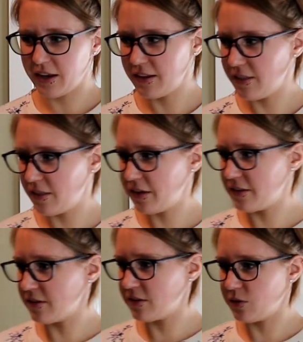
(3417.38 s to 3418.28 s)
I didn't
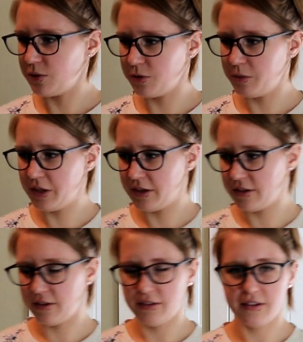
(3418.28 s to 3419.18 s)
think this through
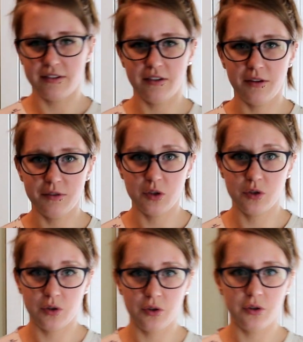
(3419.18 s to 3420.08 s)
because I still have to
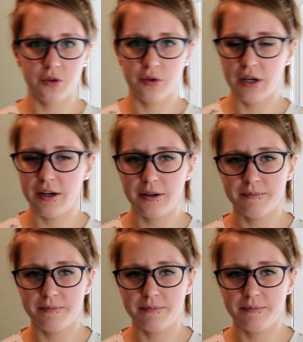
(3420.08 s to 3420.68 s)
show you